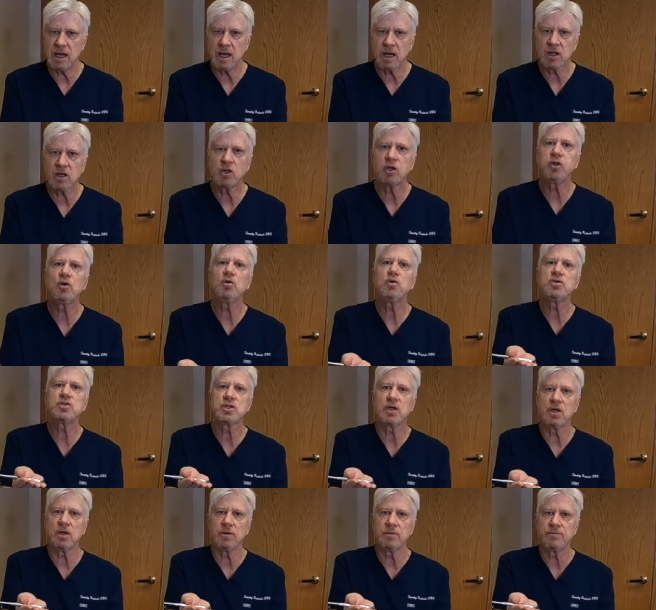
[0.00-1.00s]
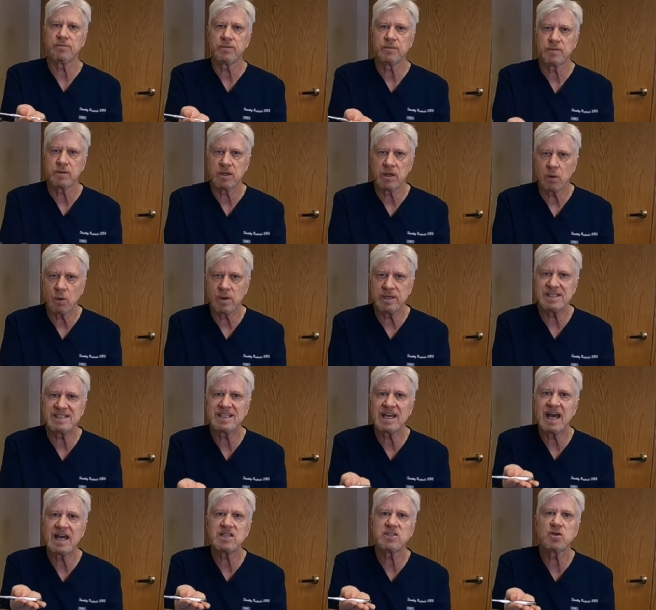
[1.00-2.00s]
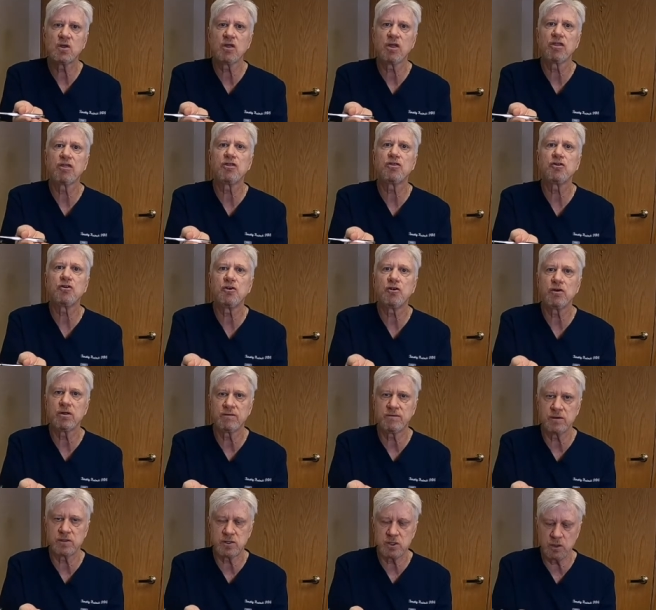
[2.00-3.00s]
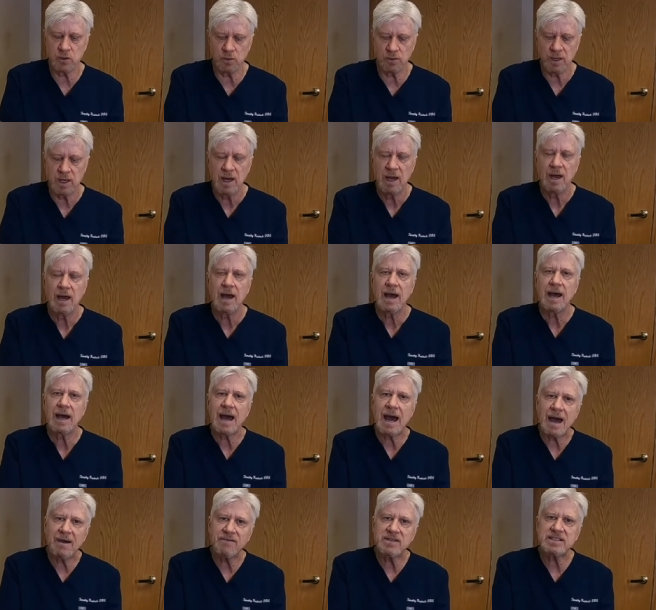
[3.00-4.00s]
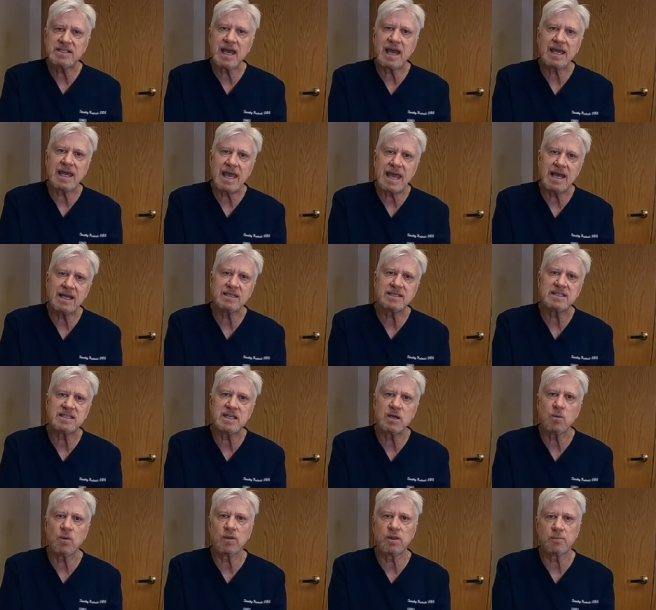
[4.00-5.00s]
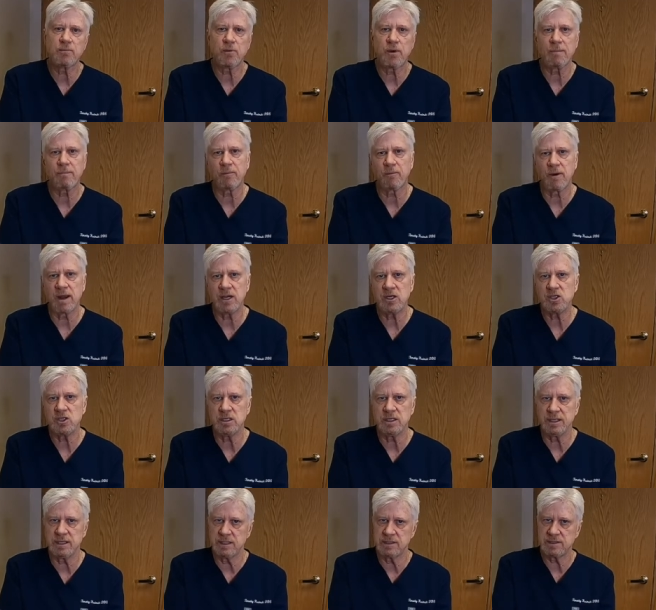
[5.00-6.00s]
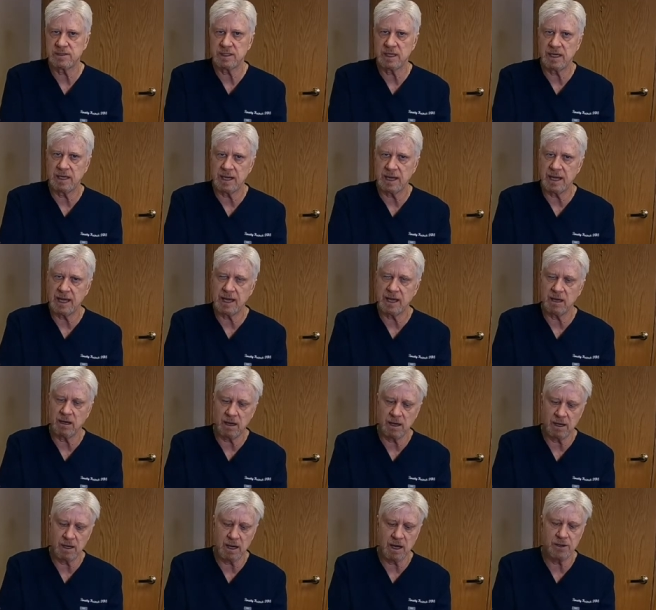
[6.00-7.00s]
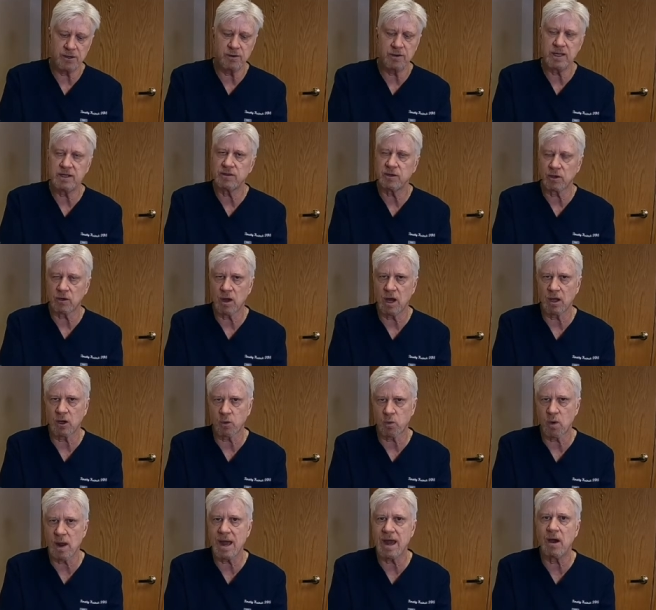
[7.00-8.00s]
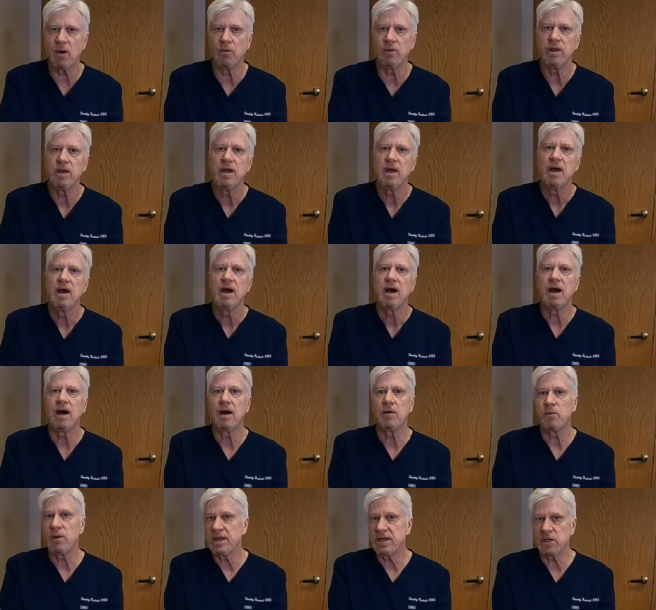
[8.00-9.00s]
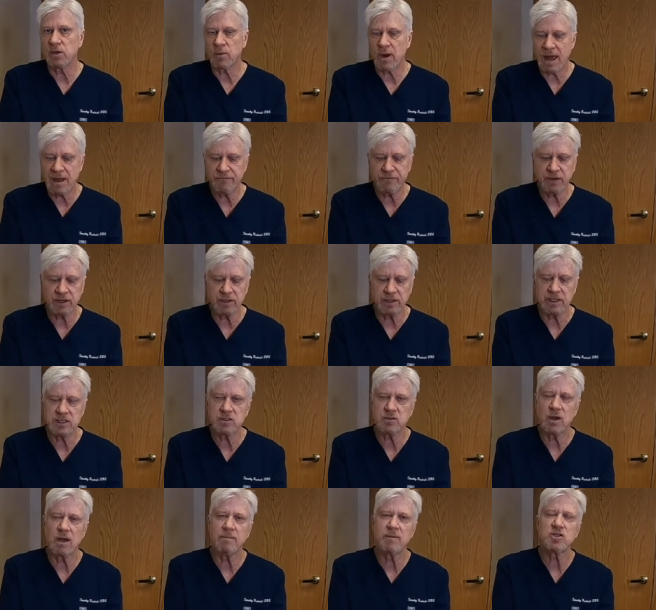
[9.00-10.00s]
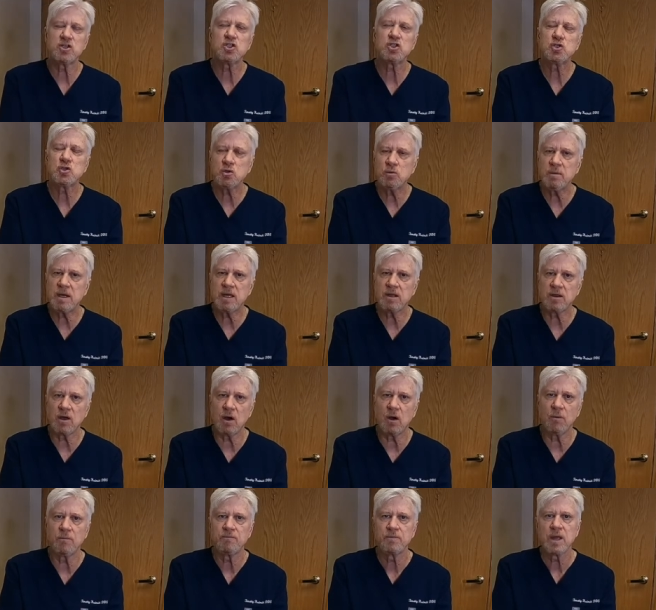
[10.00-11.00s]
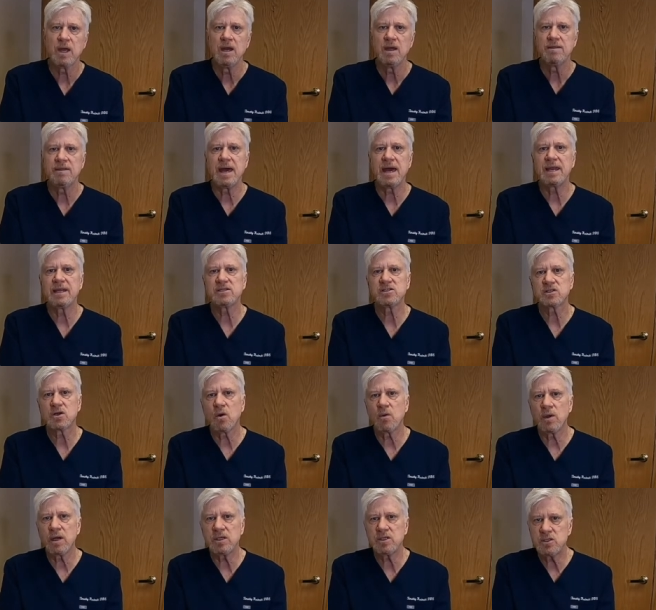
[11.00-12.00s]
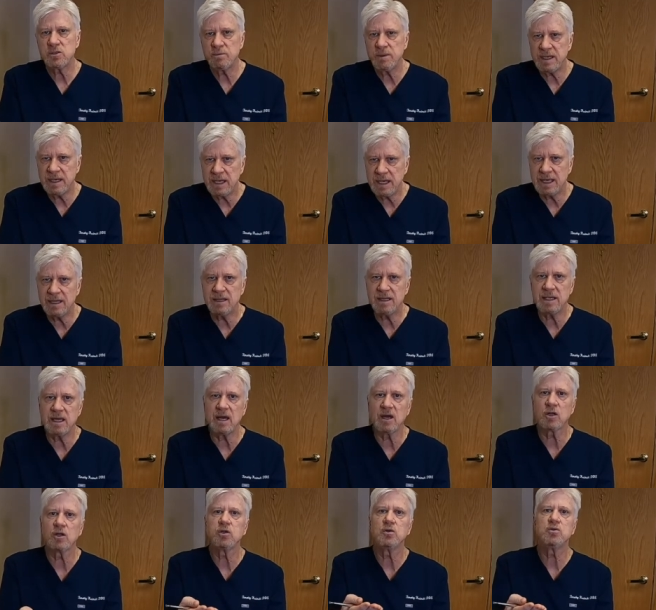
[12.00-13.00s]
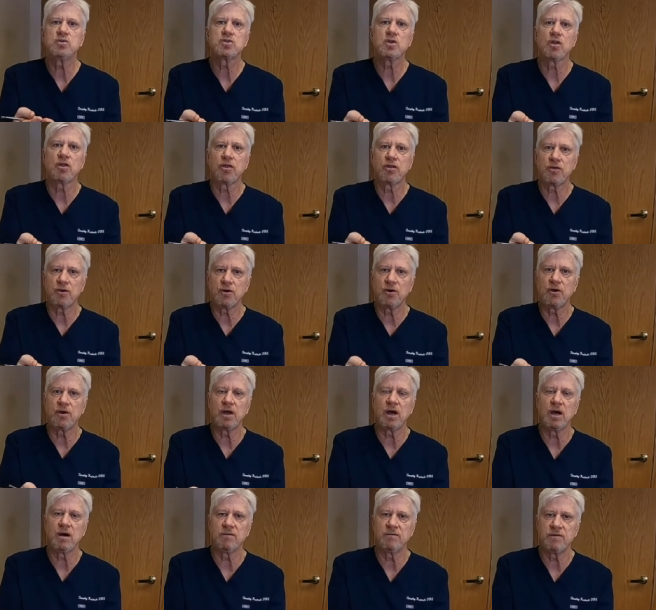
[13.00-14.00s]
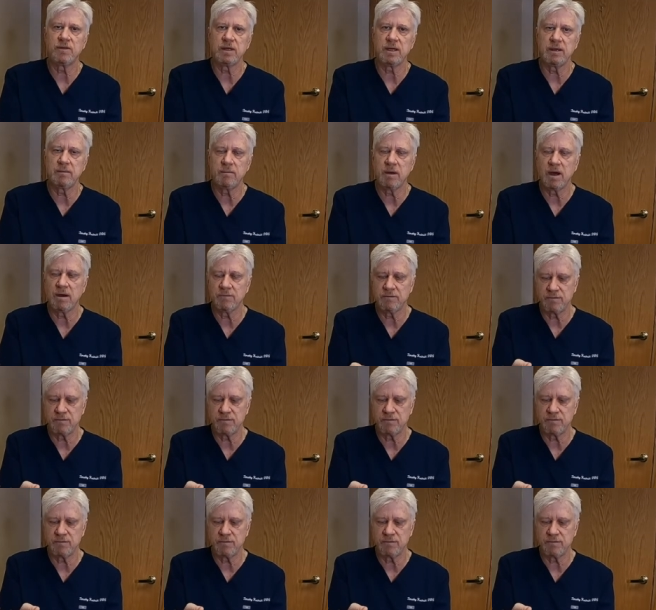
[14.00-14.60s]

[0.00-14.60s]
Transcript: occlusal or incisal third of the tooth. Obviously, I can't see where the preparation is in underneath a crown radiographically, so I'm assuming though that it's going to be in the occlusal third of the